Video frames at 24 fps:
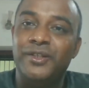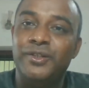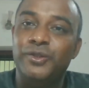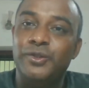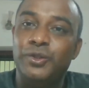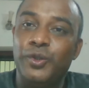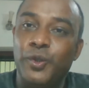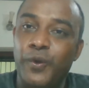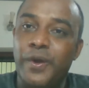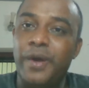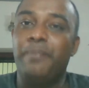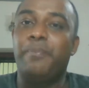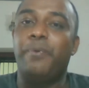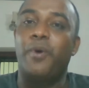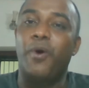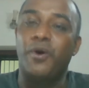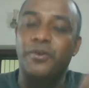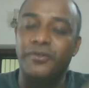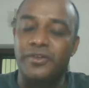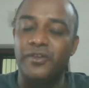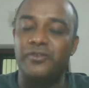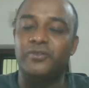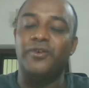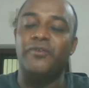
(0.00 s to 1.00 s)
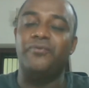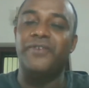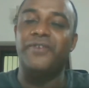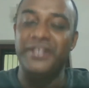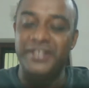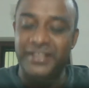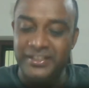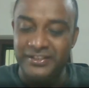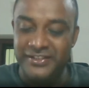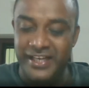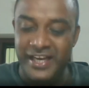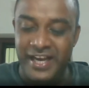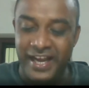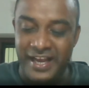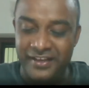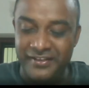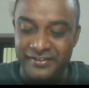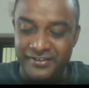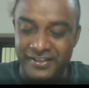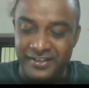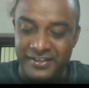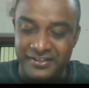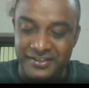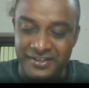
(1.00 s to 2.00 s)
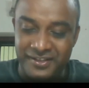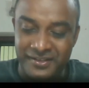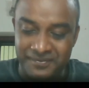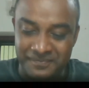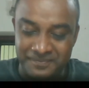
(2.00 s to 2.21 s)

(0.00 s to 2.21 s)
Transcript: through a process of industrialization.